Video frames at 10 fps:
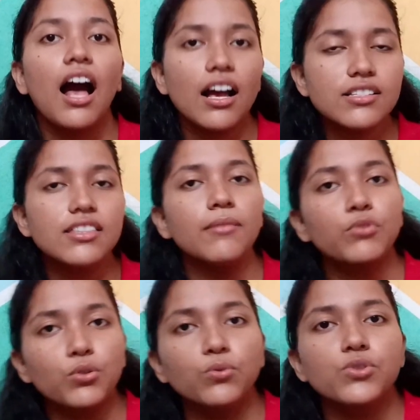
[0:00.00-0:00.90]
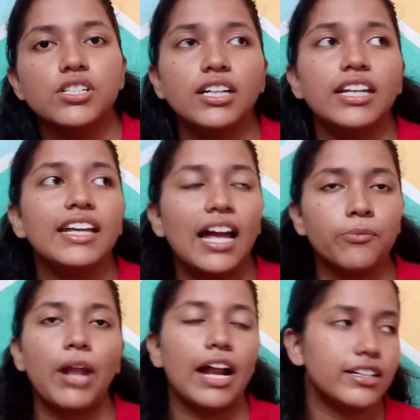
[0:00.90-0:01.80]
asked them to study and
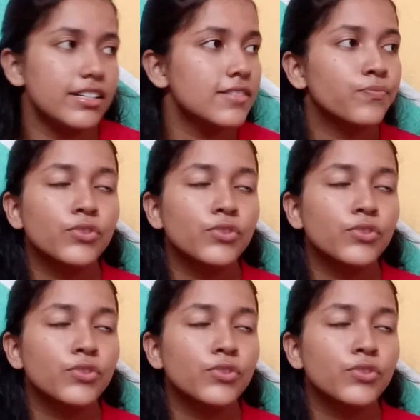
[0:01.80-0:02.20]
practice.